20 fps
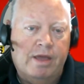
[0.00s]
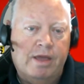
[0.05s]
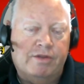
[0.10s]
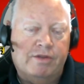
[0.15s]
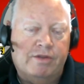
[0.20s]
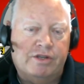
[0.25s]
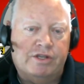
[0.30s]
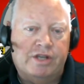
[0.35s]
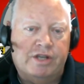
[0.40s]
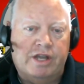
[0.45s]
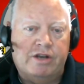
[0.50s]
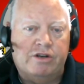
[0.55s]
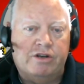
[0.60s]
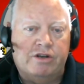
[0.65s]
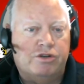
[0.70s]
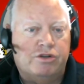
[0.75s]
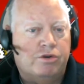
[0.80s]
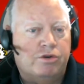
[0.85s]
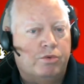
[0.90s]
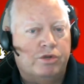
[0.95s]
The standard
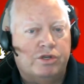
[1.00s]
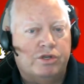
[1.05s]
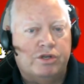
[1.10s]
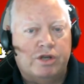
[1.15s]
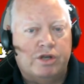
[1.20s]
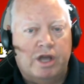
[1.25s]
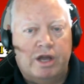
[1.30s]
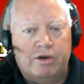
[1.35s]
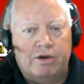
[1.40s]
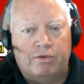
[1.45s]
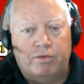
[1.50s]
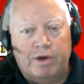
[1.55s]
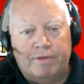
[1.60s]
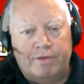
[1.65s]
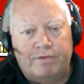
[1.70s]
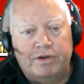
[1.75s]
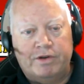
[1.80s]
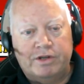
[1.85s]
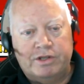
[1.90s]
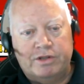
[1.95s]
was not
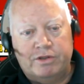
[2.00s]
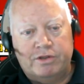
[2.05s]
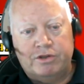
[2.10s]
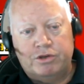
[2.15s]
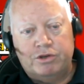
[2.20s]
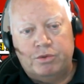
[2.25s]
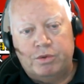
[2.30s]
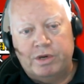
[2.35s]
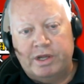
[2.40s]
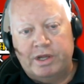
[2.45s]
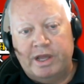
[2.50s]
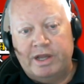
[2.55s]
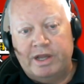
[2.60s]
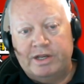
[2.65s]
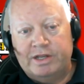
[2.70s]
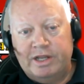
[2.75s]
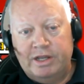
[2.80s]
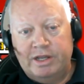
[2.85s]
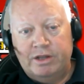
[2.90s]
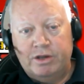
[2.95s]
referenced in the
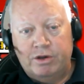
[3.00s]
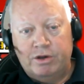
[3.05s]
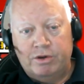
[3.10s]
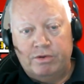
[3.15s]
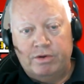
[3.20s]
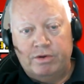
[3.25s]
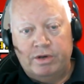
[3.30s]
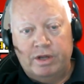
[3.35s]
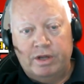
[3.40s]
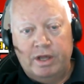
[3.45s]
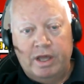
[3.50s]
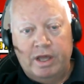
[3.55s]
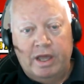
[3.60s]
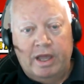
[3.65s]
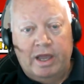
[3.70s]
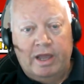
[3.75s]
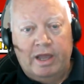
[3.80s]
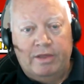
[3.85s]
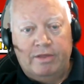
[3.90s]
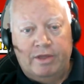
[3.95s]
2018 code,
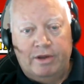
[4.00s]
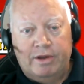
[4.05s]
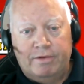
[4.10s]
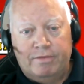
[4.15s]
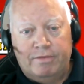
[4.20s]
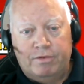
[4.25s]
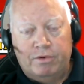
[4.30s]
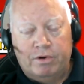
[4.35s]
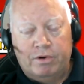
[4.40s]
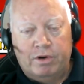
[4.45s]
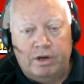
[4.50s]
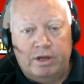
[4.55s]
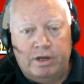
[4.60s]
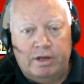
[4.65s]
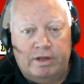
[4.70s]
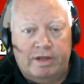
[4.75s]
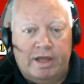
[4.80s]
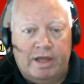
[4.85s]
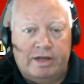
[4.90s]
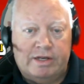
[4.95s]
and therefore at
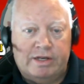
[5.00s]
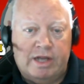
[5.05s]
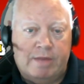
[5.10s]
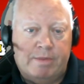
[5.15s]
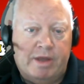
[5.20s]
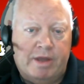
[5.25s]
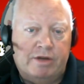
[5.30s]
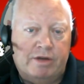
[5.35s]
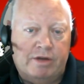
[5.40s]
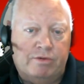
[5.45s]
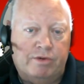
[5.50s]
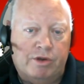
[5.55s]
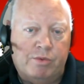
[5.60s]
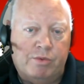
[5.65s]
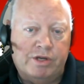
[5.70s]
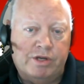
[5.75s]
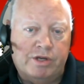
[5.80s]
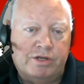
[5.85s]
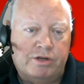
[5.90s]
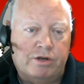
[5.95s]
that time I had
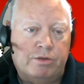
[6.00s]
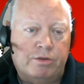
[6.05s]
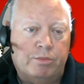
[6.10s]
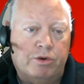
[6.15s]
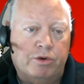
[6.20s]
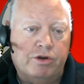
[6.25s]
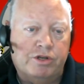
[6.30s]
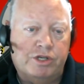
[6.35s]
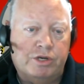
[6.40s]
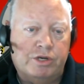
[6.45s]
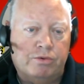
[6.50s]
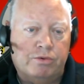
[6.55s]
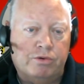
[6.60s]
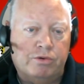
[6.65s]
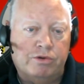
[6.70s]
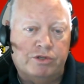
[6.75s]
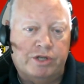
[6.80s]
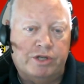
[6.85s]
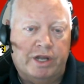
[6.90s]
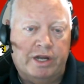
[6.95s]
requested an emergency rule
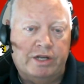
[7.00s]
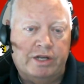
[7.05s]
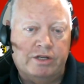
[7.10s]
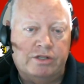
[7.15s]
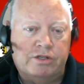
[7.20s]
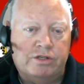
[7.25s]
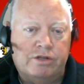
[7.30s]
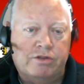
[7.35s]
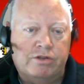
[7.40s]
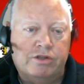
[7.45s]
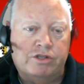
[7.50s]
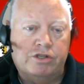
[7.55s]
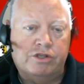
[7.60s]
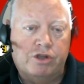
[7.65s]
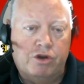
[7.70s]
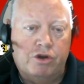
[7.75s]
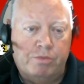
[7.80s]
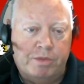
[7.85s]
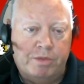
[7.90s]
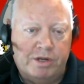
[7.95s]
change to the
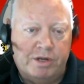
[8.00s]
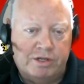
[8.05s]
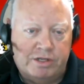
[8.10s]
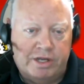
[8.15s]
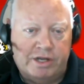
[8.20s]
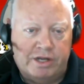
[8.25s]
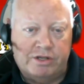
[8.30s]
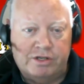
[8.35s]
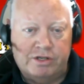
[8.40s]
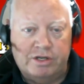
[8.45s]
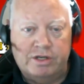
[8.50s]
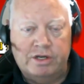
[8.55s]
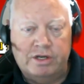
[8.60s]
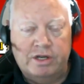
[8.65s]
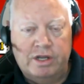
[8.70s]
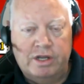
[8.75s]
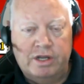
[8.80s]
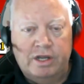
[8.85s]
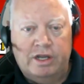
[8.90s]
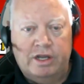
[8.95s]
scoping section
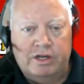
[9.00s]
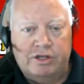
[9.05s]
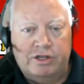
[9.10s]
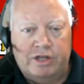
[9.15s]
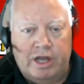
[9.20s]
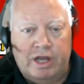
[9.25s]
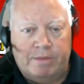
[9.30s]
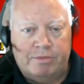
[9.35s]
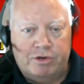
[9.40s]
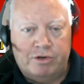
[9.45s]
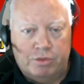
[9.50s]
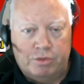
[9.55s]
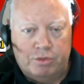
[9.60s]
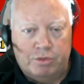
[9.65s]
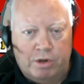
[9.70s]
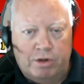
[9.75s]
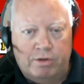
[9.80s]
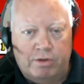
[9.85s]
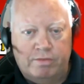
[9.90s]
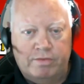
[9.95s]
in Chapter
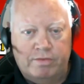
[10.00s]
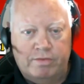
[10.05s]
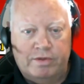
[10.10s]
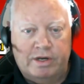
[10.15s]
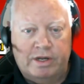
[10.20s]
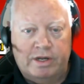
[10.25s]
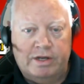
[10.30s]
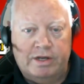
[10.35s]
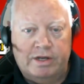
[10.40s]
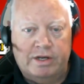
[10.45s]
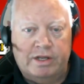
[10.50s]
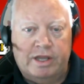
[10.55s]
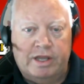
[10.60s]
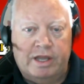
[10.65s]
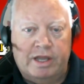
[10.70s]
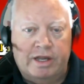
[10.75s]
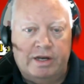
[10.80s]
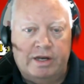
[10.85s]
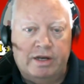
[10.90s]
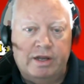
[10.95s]
12 that
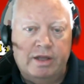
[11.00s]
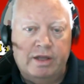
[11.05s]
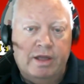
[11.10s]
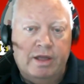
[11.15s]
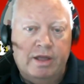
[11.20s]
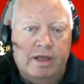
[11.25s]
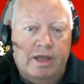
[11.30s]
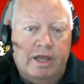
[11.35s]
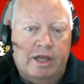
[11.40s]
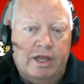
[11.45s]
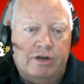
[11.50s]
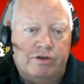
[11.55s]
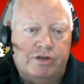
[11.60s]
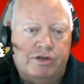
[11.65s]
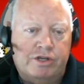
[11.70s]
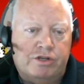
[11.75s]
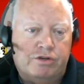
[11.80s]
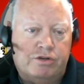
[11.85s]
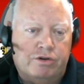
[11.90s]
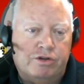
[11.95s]
indicated energy
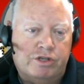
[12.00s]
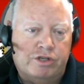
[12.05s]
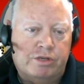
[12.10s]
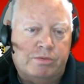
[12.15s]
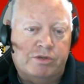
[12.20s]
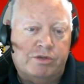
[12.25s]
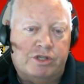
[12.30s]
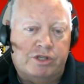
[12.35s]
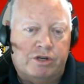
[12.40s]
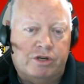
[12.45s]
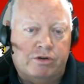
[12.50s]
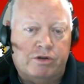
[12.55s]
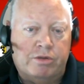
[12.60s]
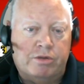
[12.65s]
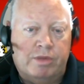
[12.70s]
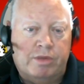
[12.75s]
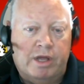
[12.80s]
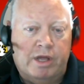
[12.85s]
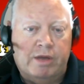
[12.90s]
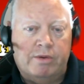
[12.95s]
storage systems shall
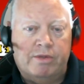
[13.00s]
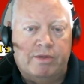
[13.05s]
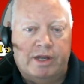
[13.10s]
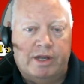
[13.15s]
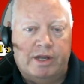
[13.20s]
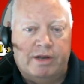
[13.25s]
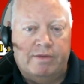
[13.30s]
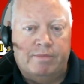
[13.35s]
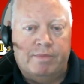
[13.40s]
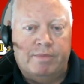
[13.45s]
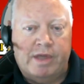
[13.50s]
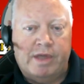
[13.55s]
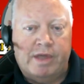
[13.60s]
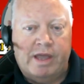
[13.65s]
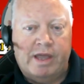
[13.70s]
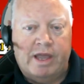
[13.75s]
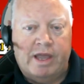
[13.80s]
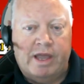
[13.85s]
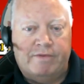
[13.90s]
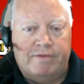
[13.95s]
comply with NFPA
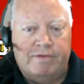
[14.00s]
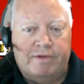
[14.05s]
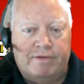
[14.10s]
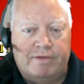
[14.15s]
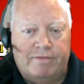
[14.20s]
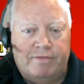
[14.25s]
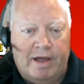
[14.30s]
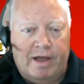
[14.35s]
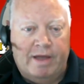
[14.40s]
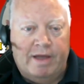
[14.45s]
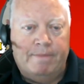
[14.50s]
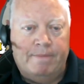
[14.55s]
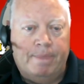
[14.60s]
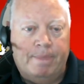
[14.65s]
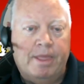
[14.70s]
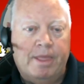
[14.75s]
855.